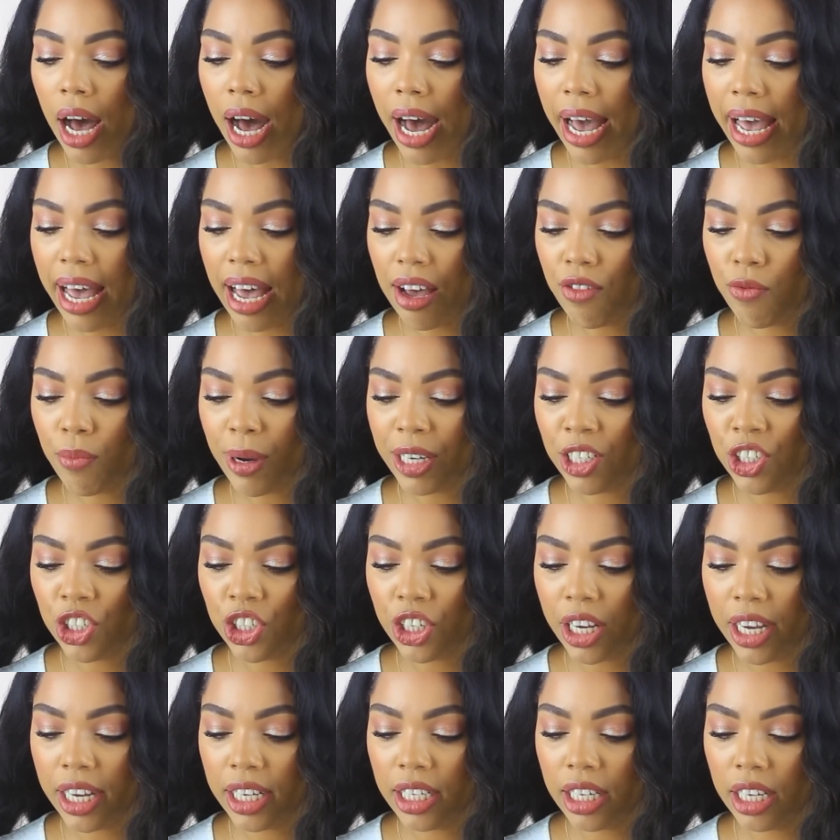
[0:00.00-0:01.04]
I have my
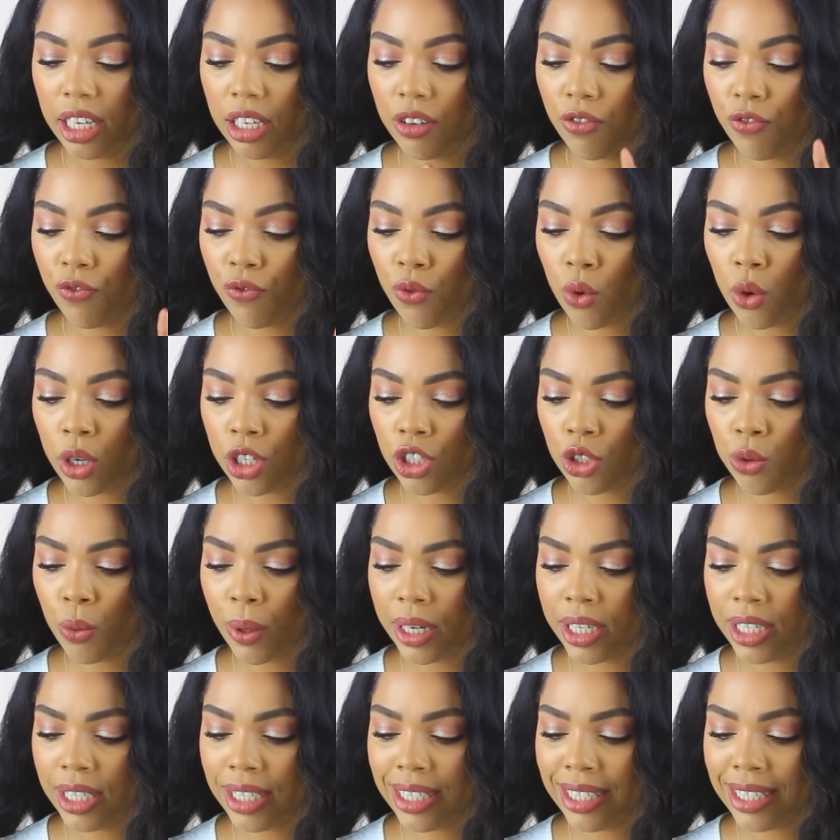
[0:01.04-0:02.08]
shade in
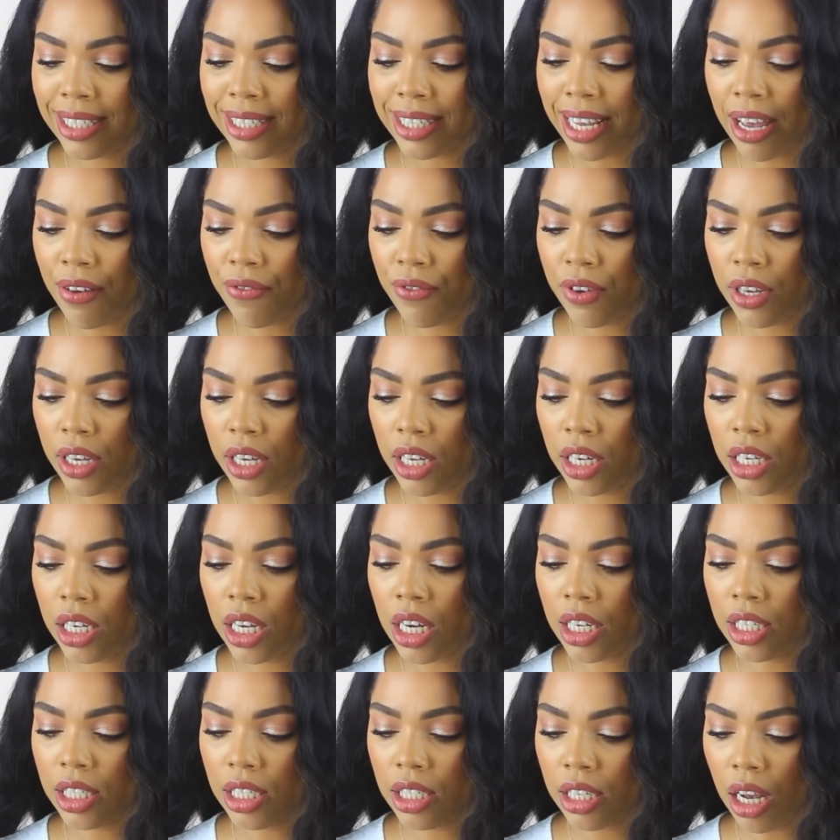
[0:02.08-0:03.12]

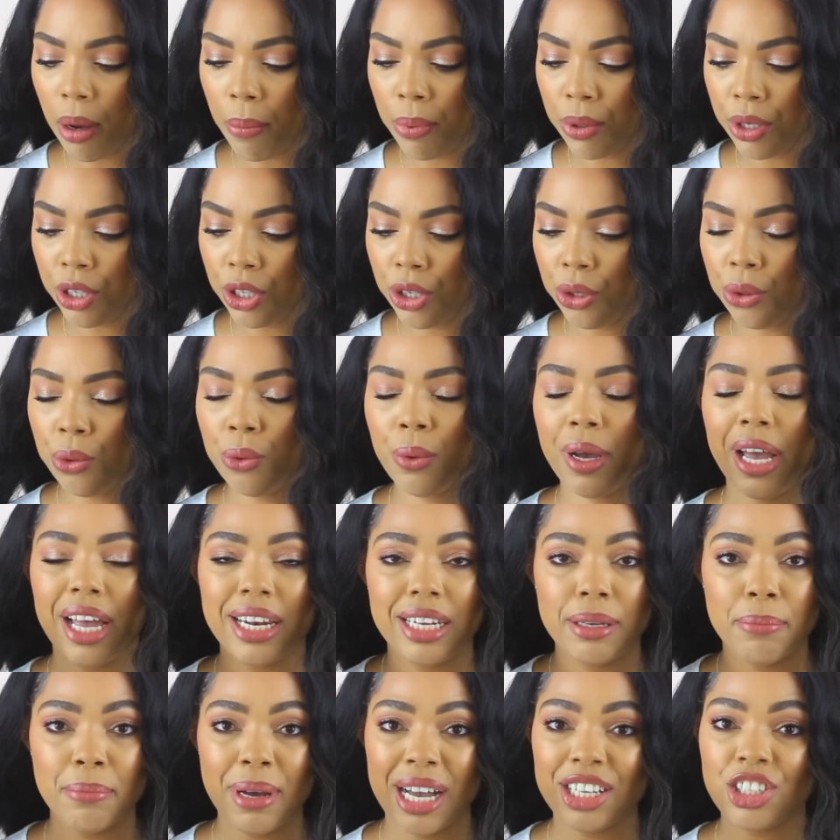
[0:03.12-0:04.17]
427W
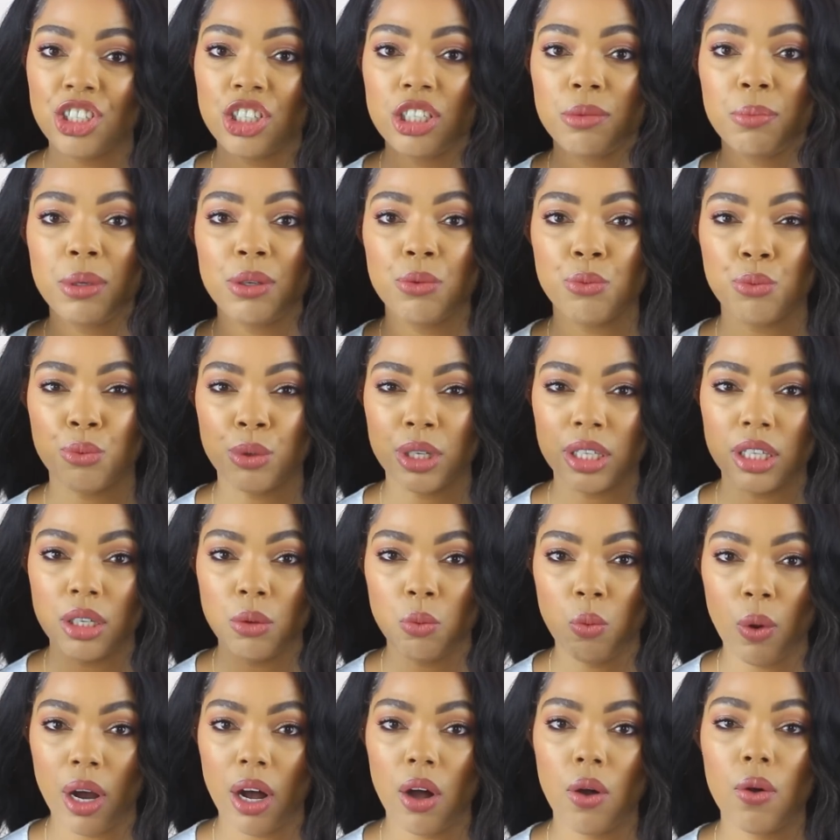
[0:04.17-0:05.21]
and it matches me
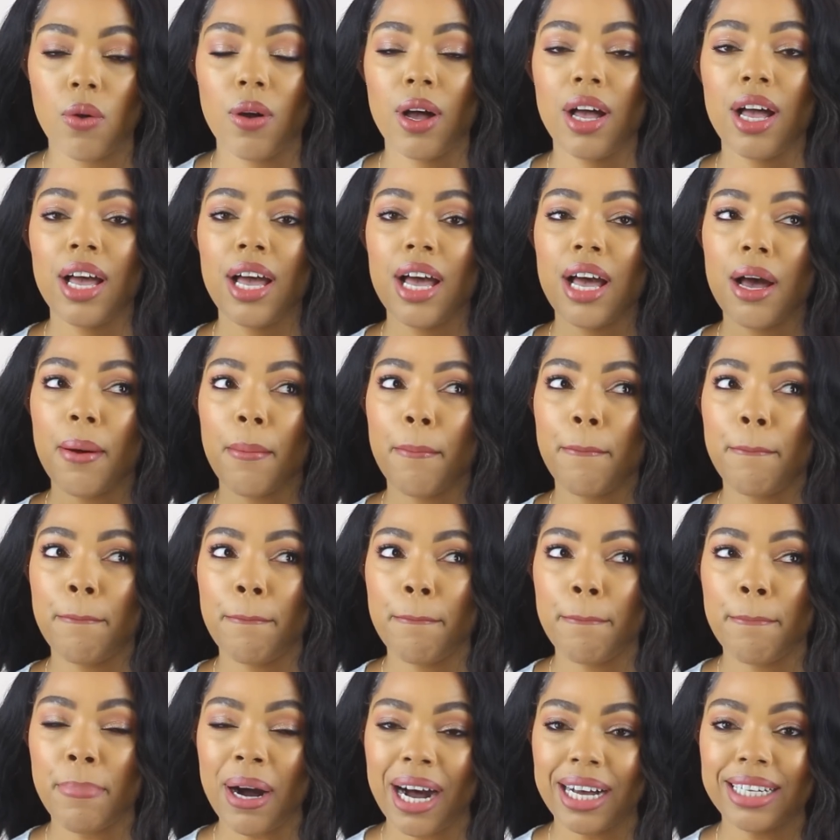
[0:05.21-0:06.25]
really well
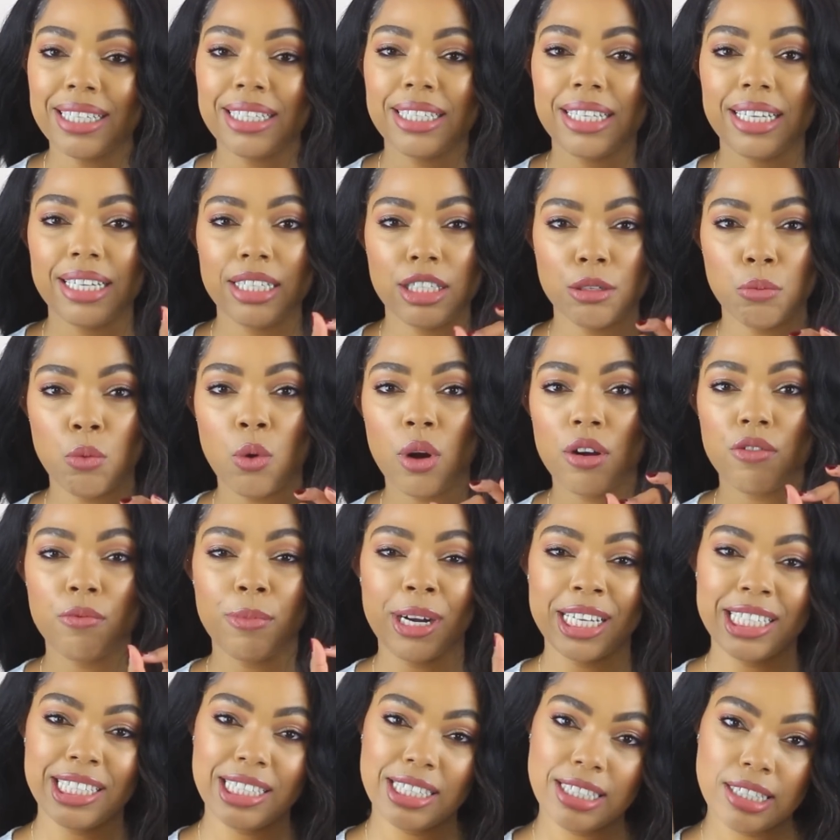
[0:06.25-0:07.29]
but it's more of
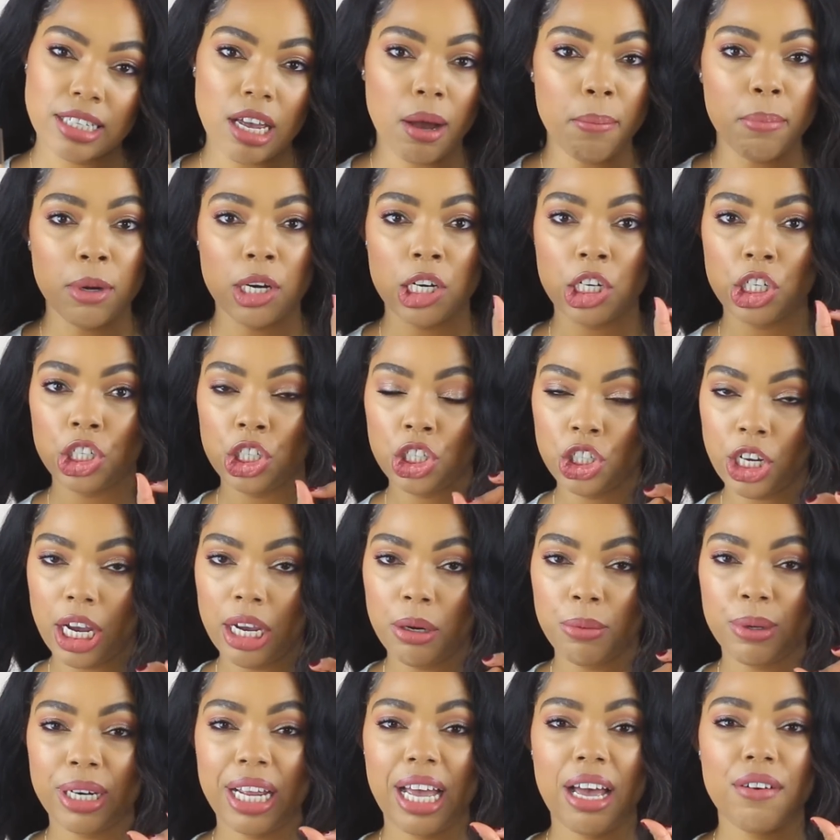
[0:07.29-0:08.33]
my summer
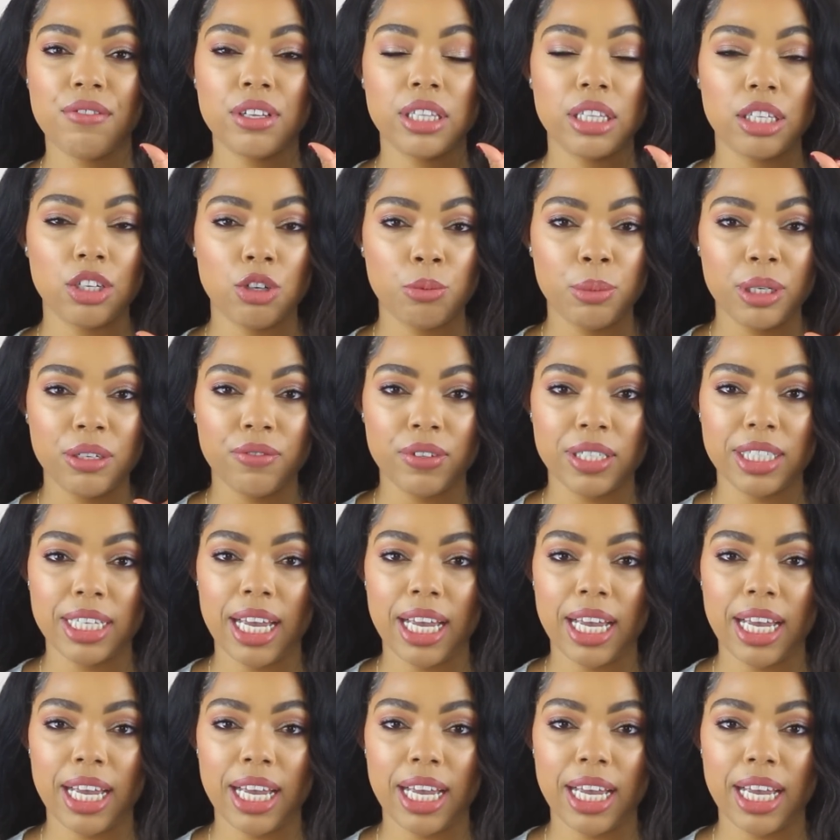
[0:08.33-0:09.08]
shade when I have a little bit of a